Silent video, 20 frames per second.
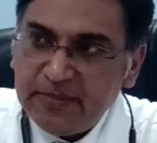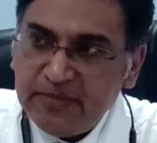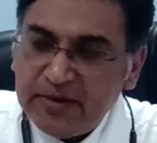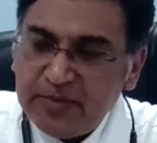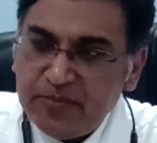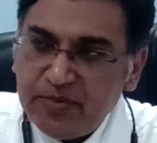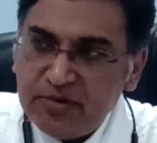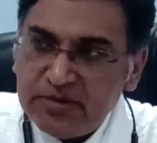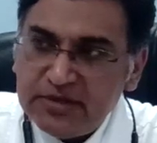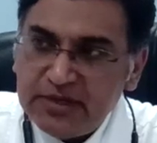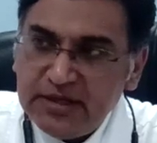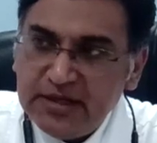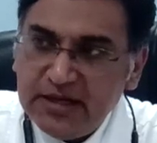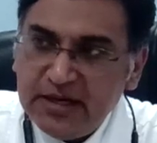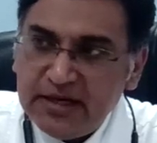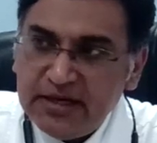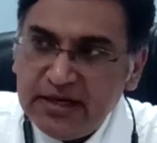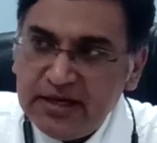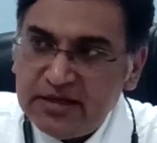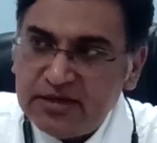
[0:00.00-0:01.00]
rubber portion
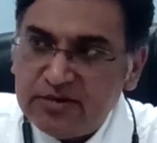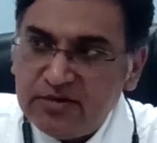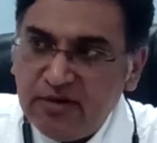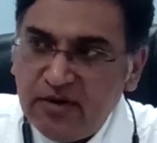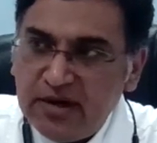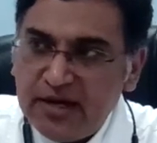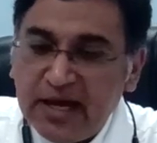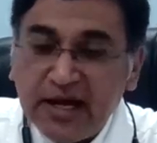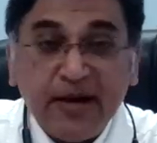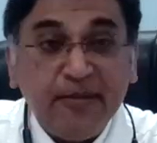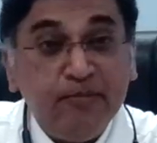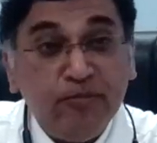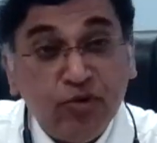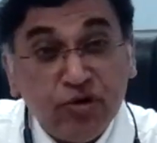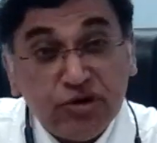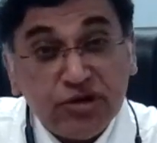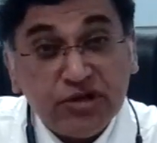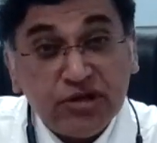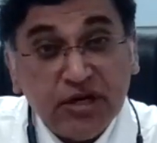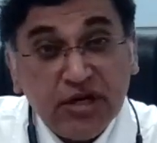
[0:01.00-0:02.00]
here is called like a
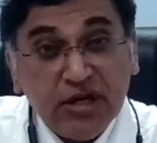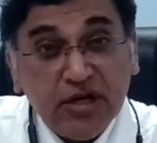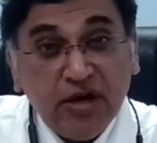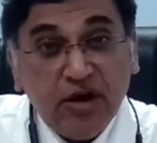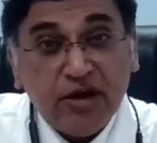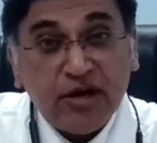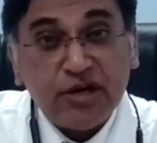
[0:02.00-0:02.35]
bush